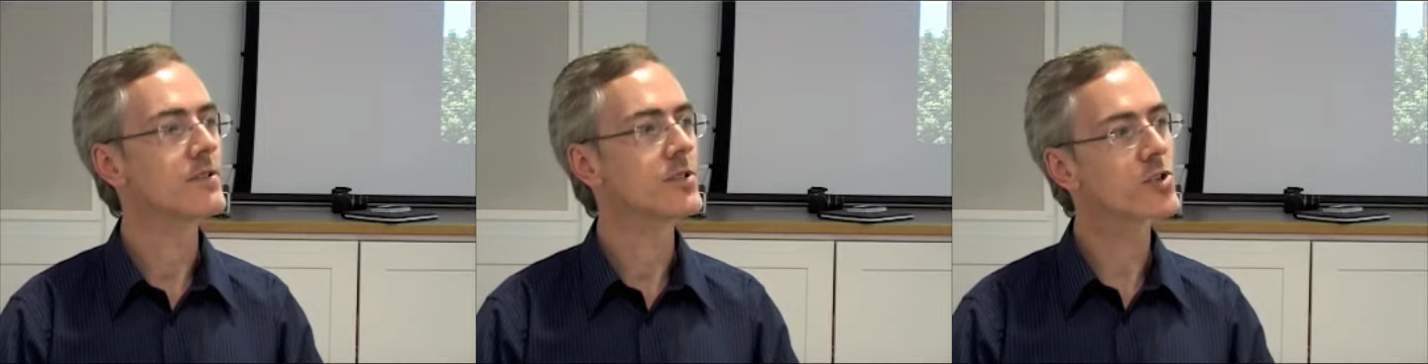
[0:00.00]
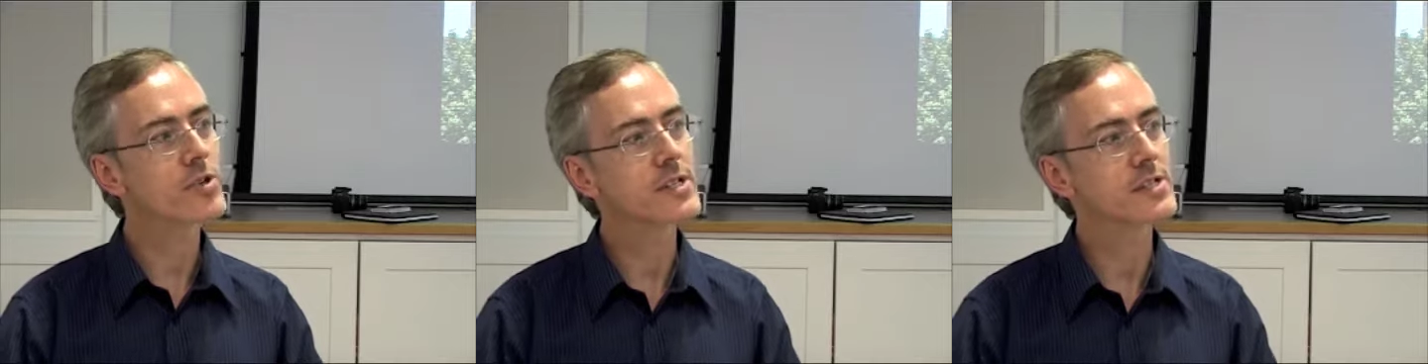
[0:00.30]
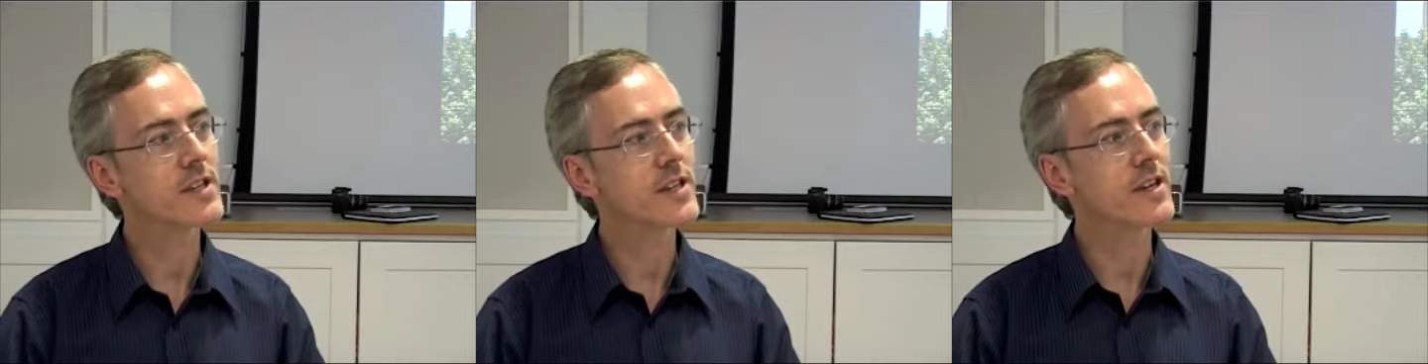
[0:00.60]

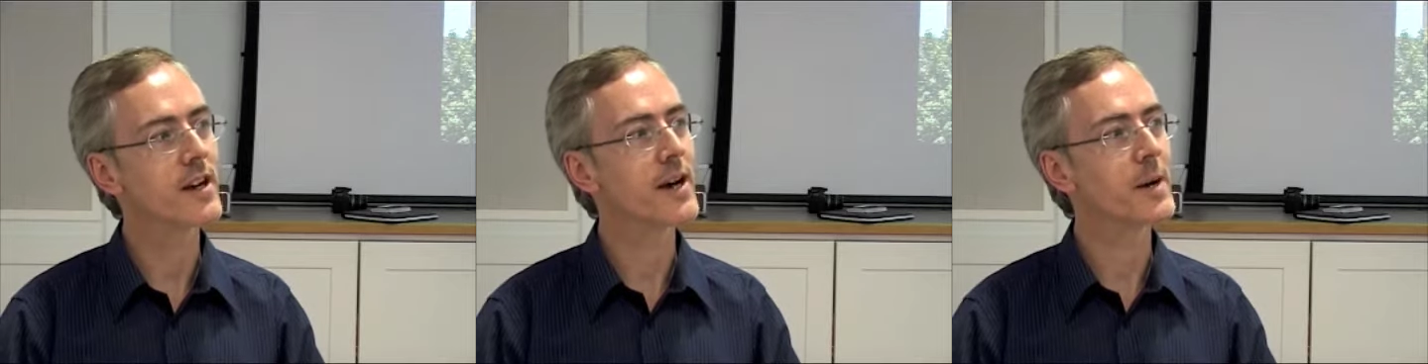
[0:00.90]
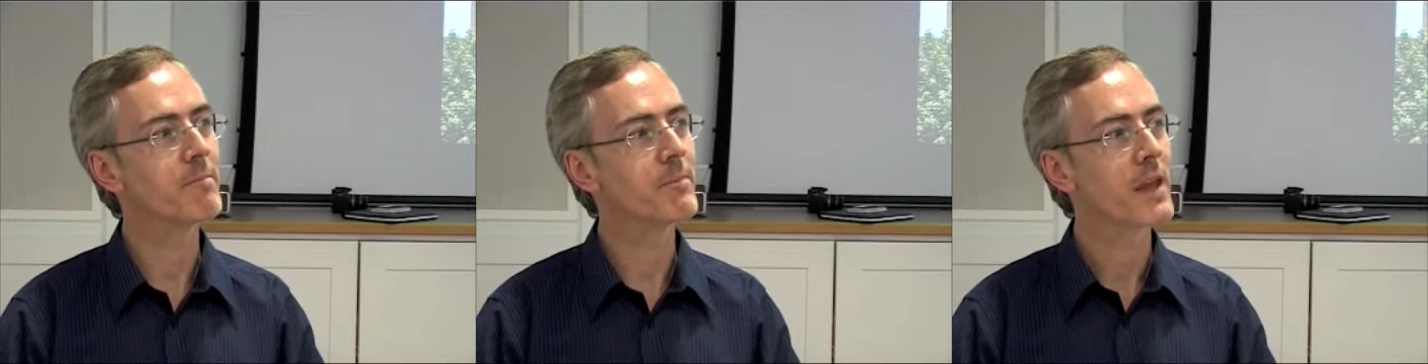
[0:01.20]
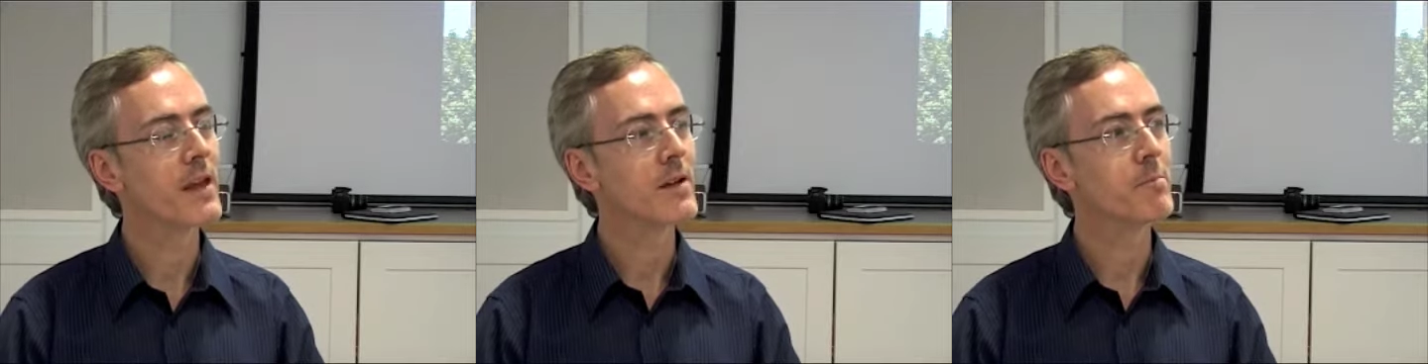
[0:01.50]
Notoriously,
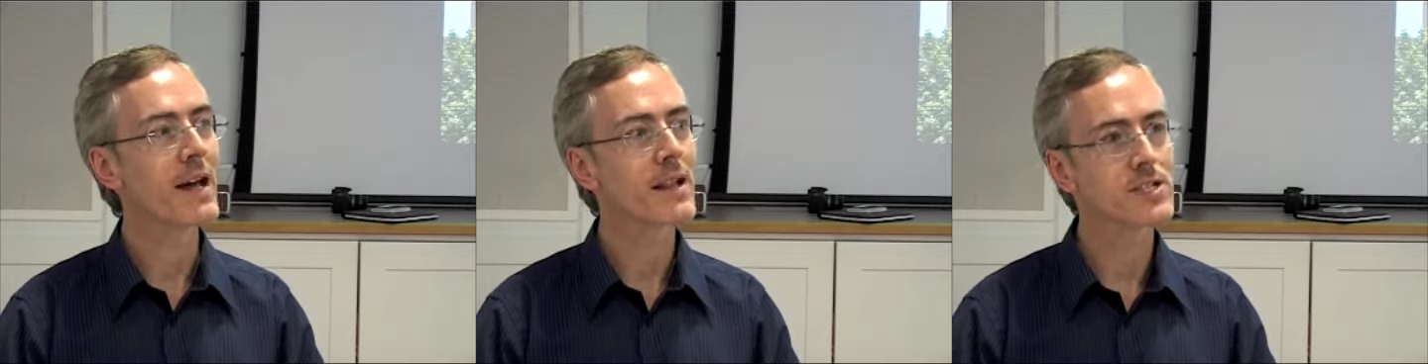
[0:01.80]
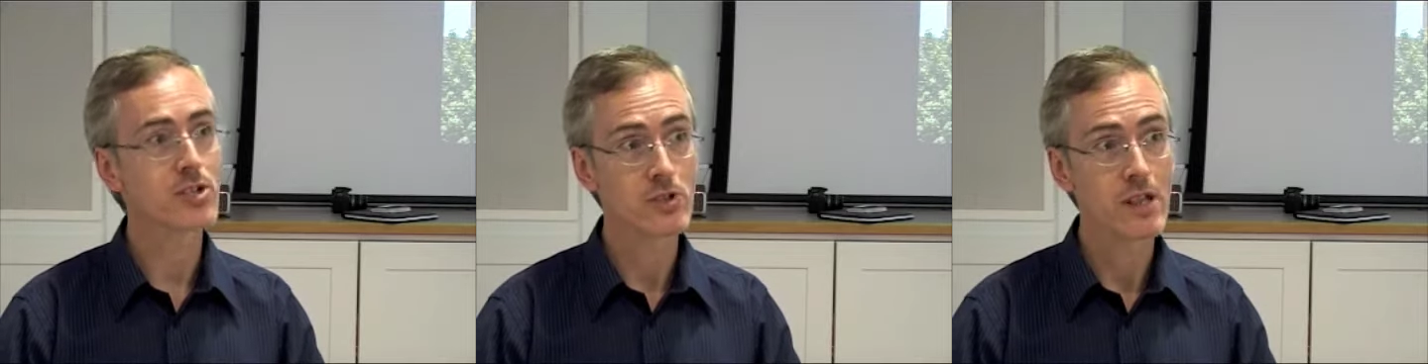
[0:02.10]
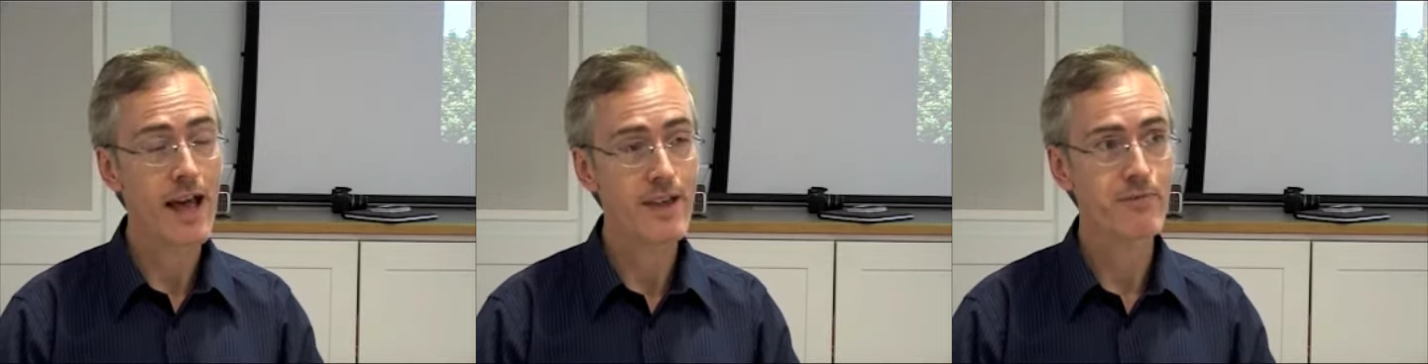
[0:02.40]
biological
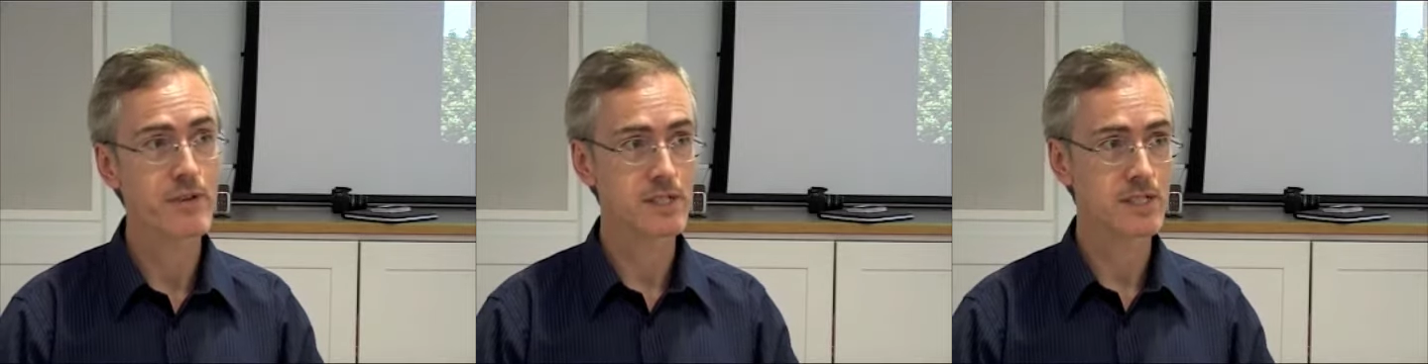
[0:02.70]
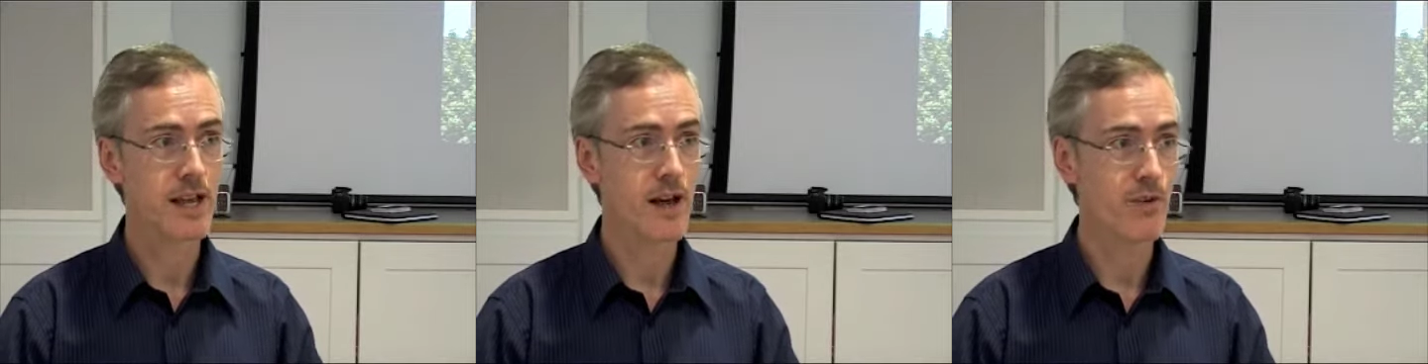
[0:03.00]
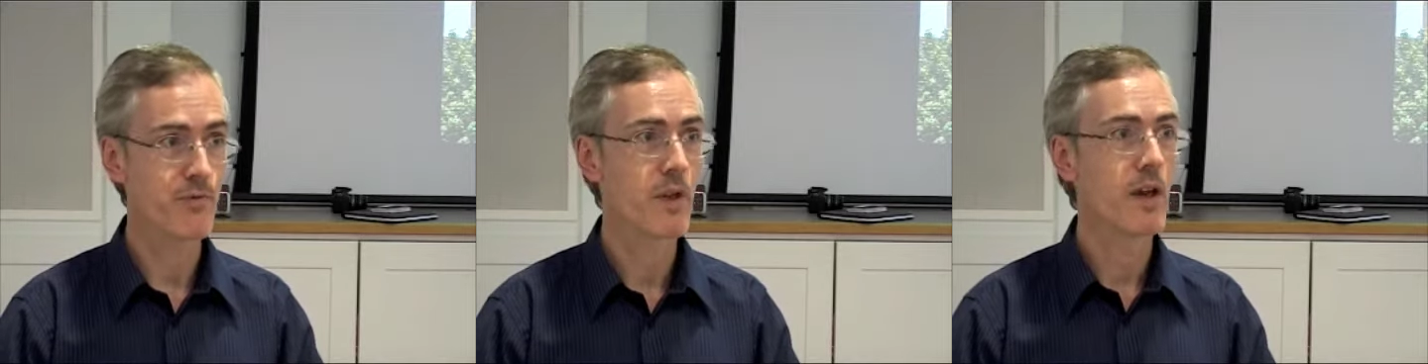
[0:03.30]
life
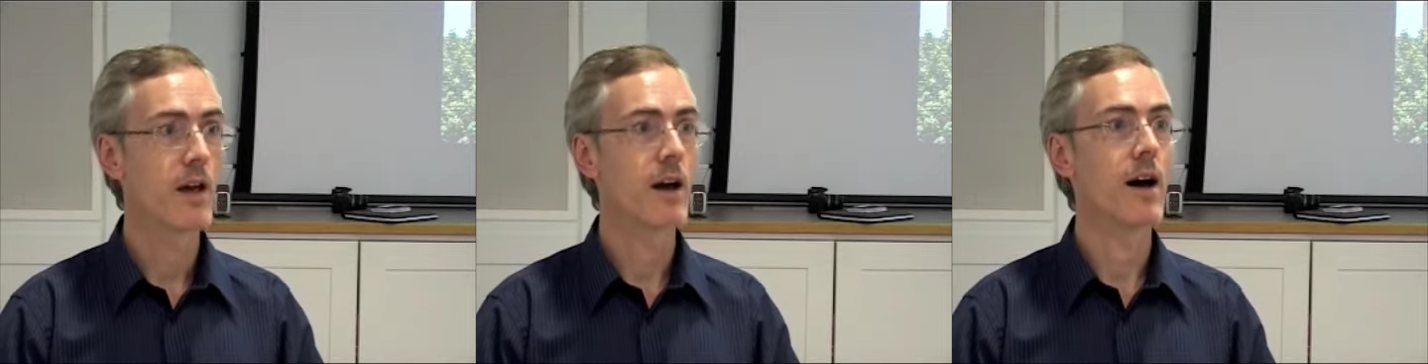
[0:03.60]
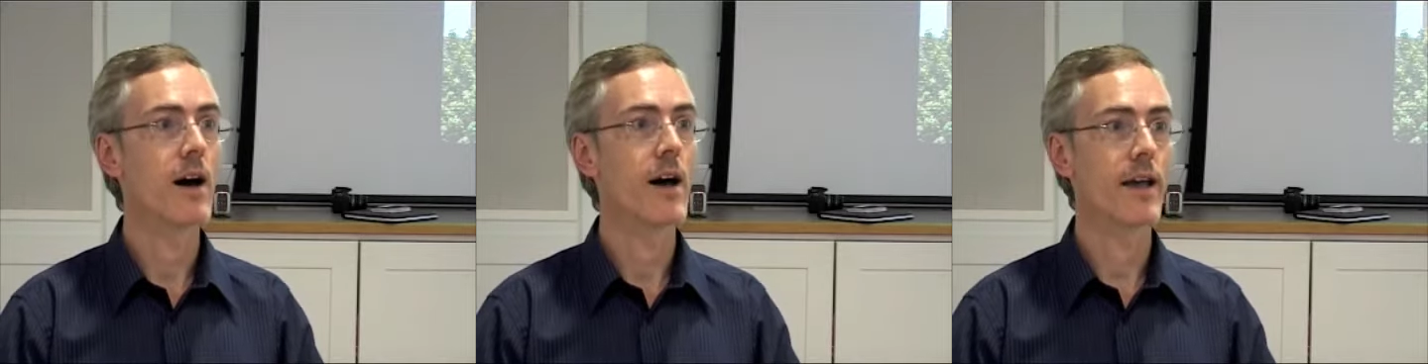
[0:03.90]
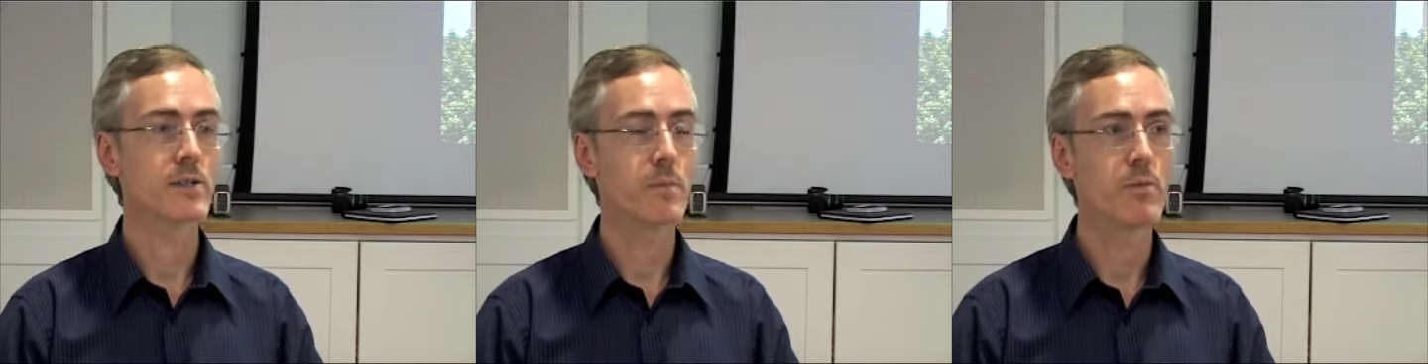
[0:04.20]
itself
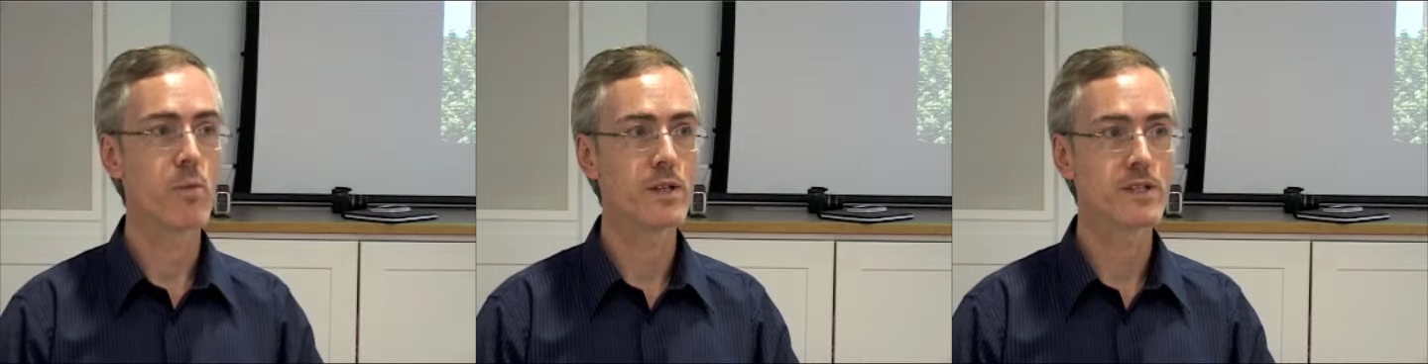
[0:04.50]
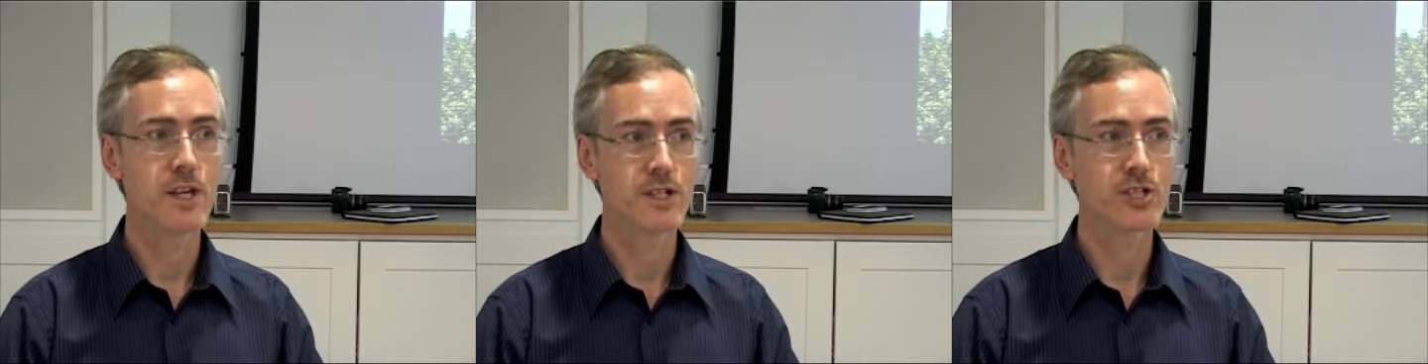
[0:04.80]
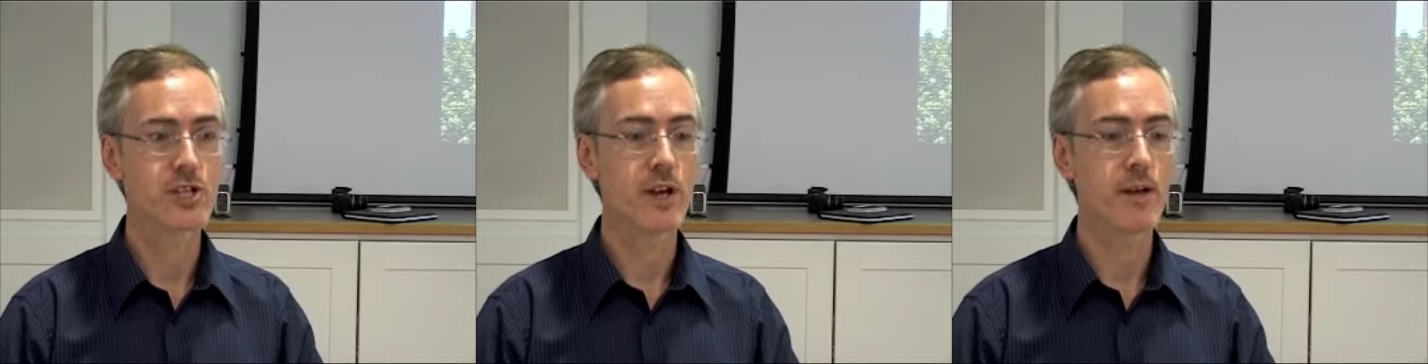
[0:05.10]
has been one
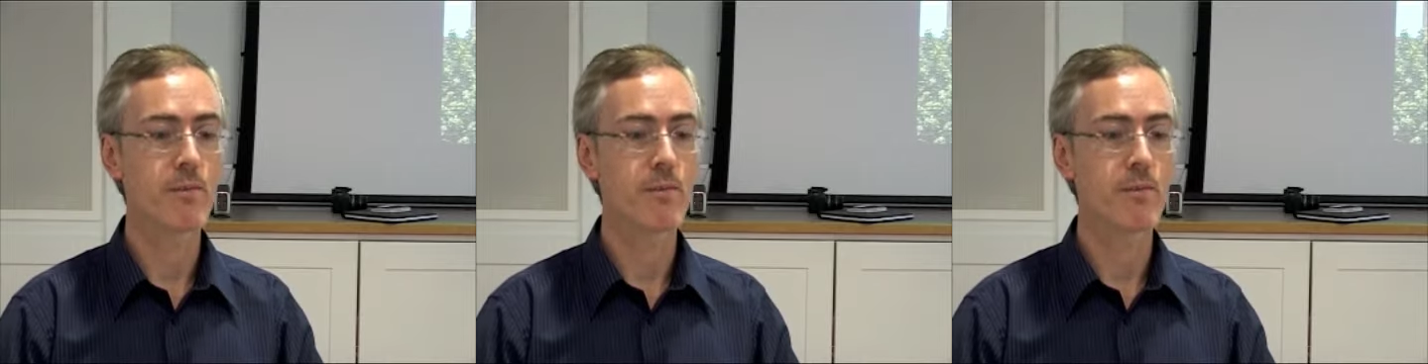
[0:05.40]
such